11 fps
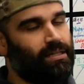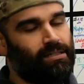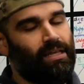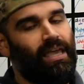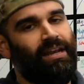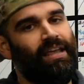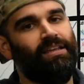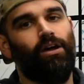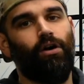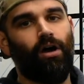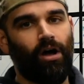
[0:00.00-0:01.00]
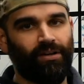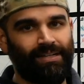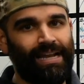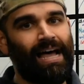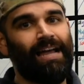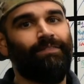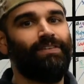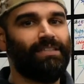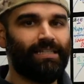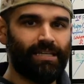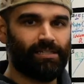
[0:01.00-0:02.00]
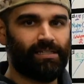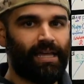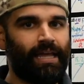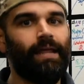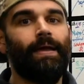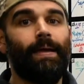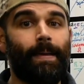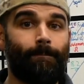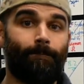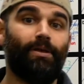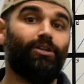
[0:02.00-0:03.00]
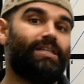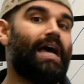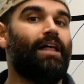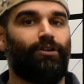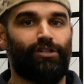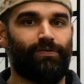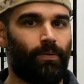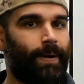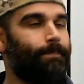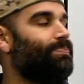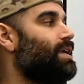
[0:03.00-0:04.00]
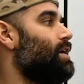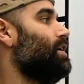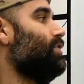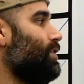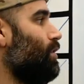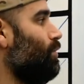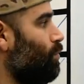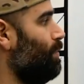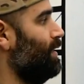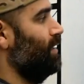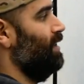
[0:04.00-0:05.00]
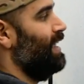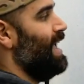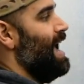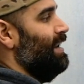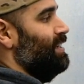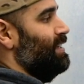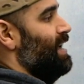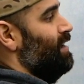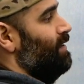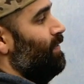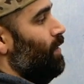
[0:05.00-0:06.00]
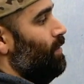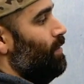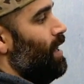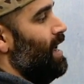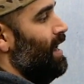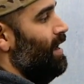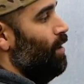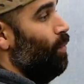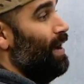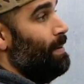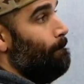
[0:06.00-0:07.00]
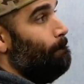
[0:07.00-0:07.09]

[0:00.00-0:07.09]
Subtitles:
this in a non-fatigue state and build tolerance for it. So what we can look at is kind of a way to